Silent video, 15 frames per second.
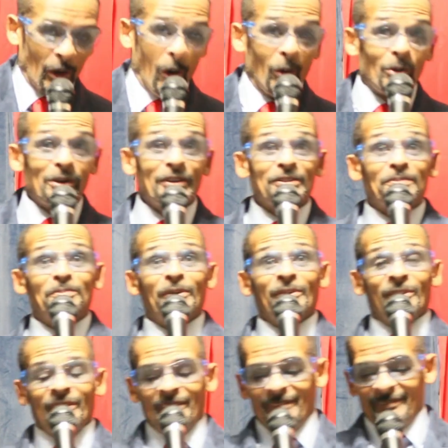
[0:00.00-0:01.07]
Holy
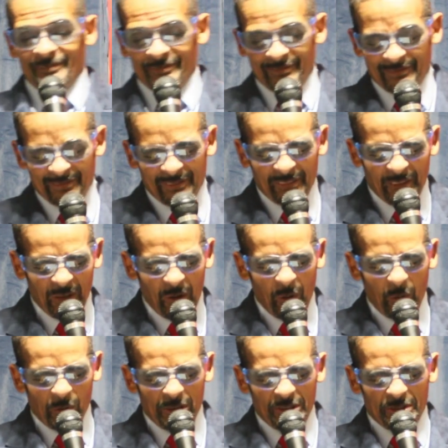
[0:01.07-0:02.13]
Spirit.
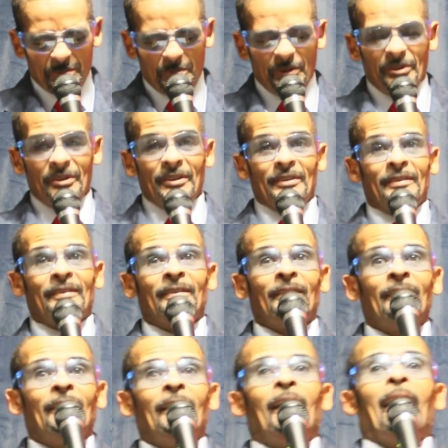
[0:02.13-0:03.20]
Holy Spirit.
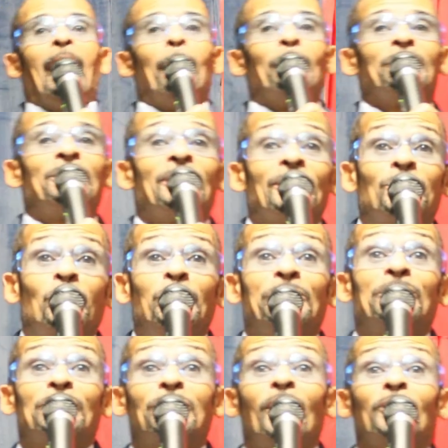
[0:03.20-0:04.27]
I'm just,
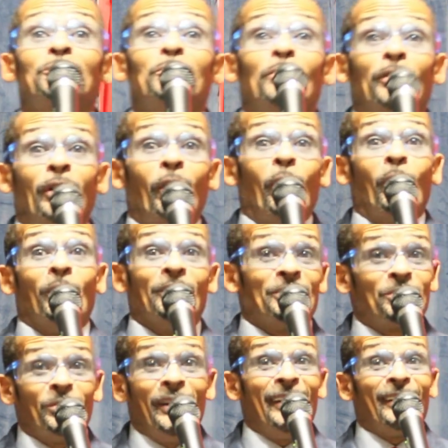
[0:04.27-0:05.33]
we're just going to do the
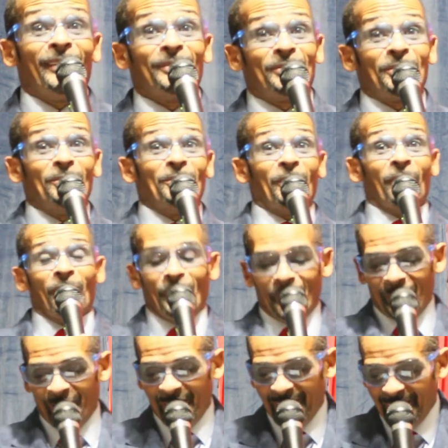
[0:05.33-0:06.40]
course. We ain't going to do
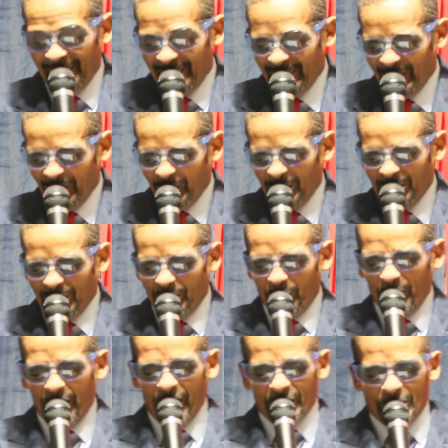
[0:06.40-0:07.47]
no we're, just,
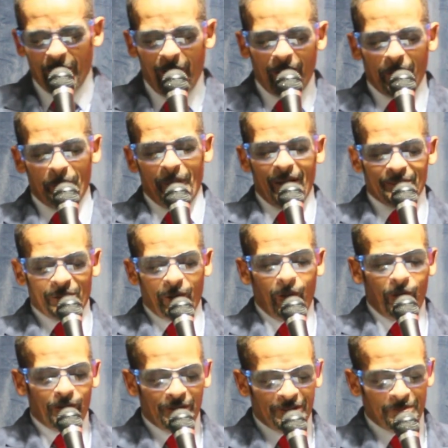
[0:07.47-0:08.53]
we're going to talk about the
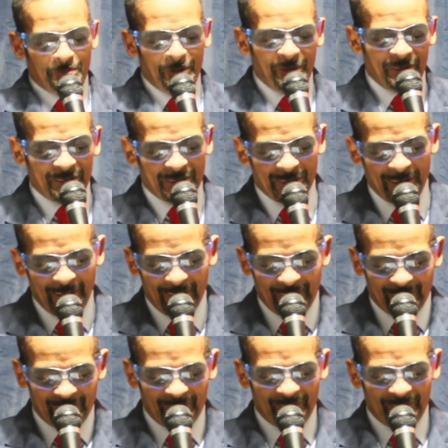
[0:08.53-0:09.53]
Holy Spirit today.